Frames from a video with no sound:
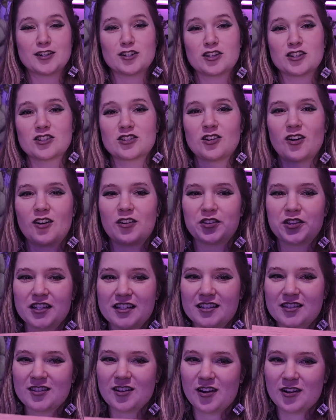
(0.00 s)
just saw
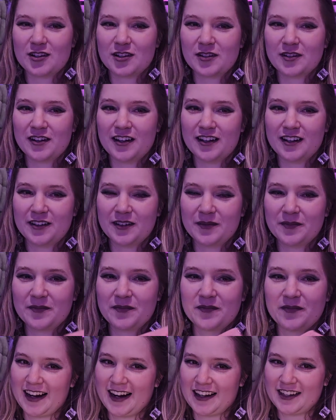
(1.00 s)
this Sakura
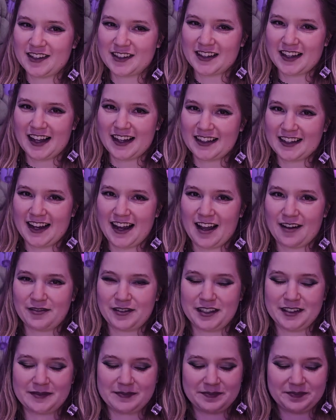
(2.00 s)
and I just had to have
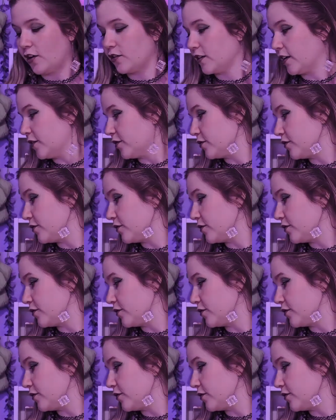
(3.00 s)
it. All right,